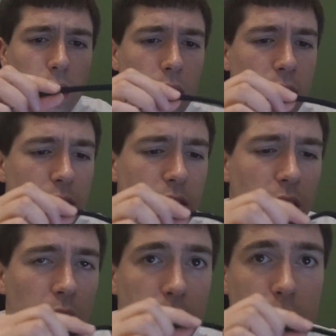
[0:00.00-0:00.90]
It's
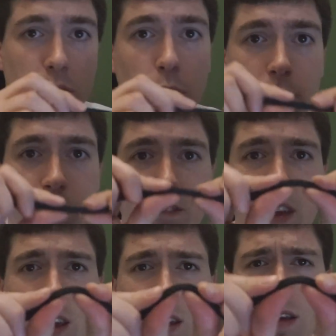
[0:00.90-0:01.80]
quite
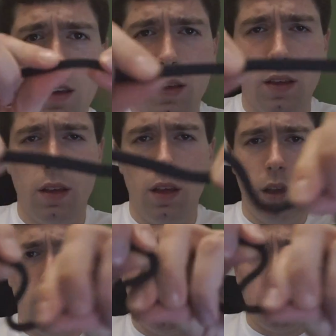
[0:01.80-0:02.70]
thick,
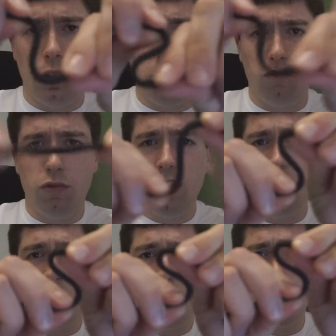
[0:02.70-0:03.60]
quite
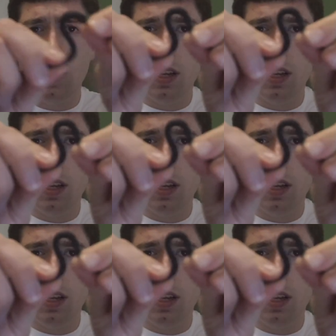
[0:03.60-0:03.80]
rigid,